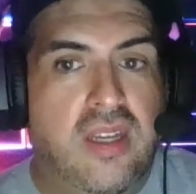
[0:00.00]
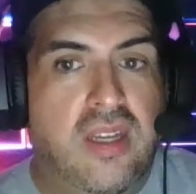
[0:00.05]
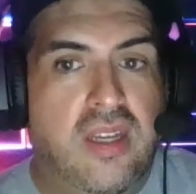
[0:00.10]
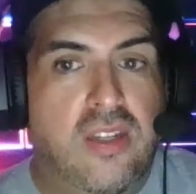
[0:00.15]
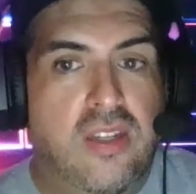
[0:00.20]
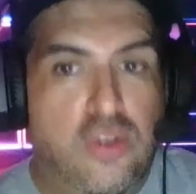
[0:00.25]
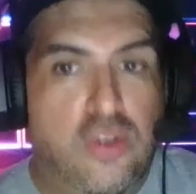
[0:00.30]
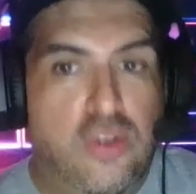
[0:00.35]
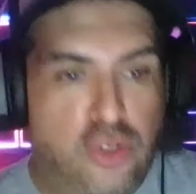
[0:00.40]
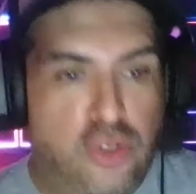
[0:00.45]

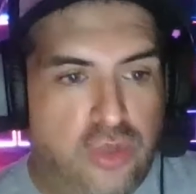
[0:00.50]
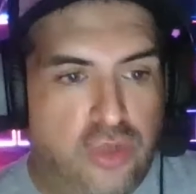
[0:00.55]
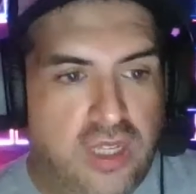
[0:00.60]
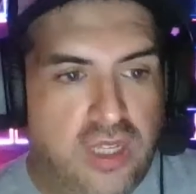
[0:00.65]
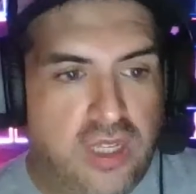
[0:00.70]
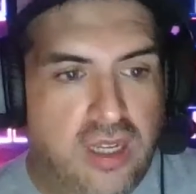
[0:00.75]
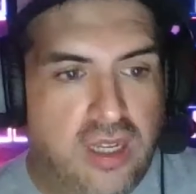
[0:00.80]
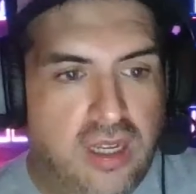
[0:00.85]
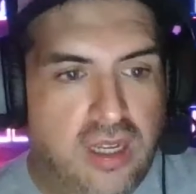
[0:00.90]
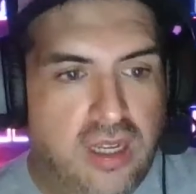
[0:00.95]

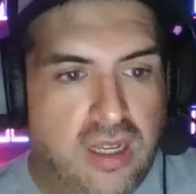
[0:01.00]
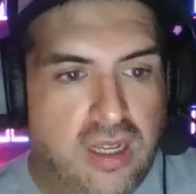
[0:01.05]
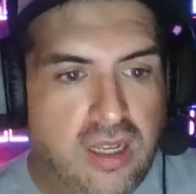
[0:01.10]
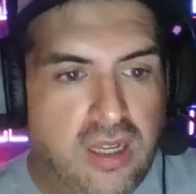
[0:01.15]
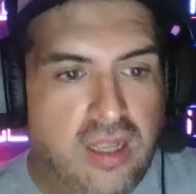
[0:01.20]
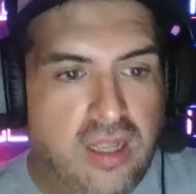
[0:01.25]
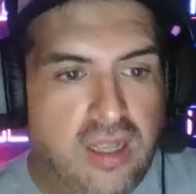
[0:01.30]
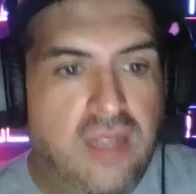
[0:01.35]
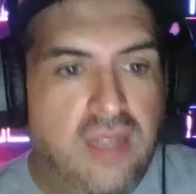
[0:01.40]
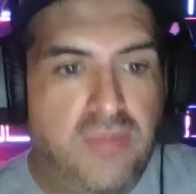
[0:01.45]
nutria,
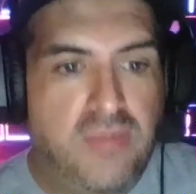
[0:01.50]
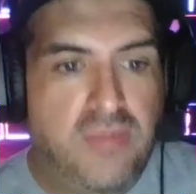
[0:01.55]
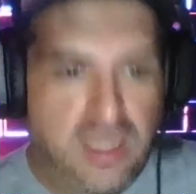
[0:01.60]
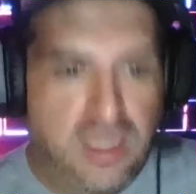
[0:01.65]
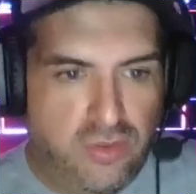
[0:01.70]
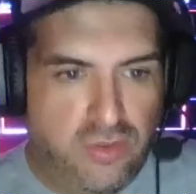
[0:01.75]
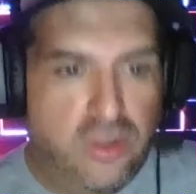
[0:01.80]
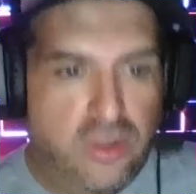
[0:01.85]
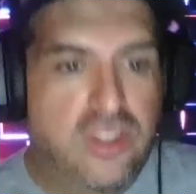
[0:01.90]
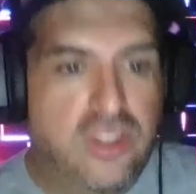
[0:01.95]

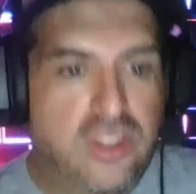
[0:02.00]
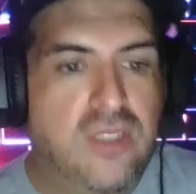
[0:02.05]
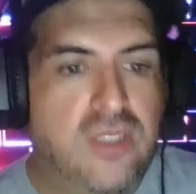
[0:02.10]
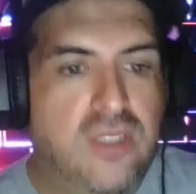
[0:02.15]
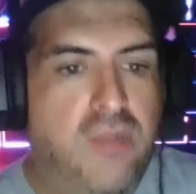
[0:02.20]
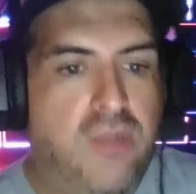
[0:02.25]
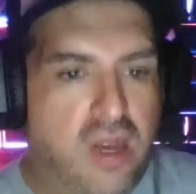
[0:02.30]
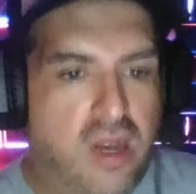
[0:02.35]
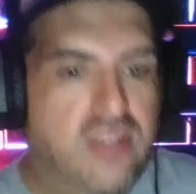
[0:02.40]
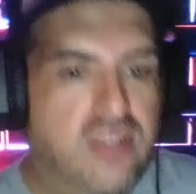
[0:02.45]

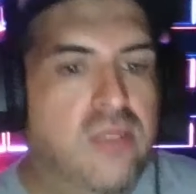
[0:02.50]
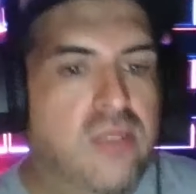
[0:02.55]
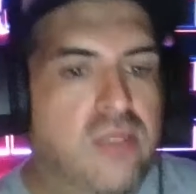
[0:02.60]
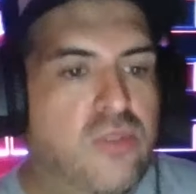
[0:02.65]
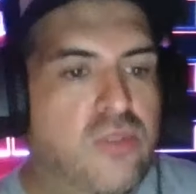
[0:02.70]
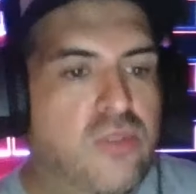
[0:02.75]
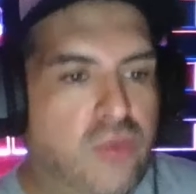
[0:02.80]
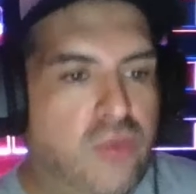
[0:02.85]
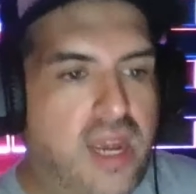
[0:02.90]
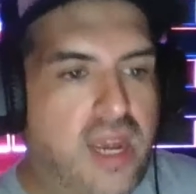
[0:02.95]
beavers,
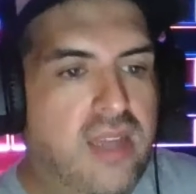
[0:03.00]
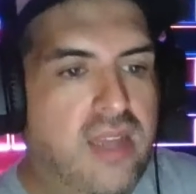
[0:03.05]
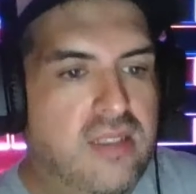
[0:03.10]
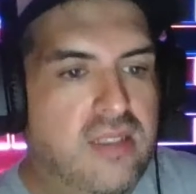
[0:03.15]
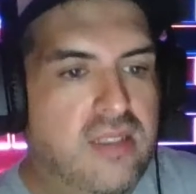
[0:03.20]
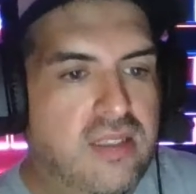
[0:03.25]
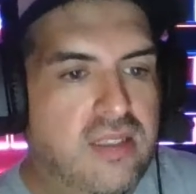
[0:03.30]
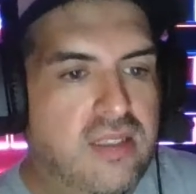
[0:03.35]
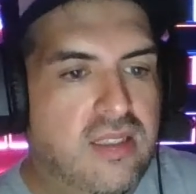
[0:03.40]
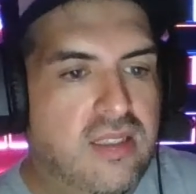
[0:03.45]
possums,
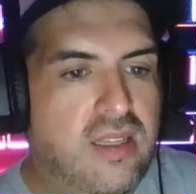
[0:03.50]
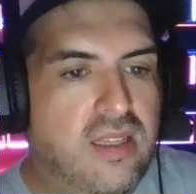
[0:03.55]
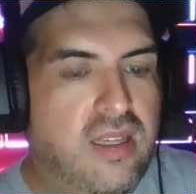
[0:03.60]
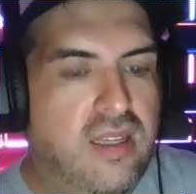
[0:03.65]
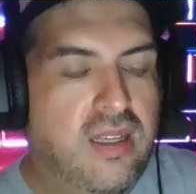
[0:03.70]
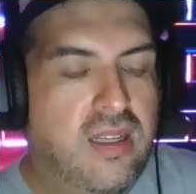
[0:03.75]
rats.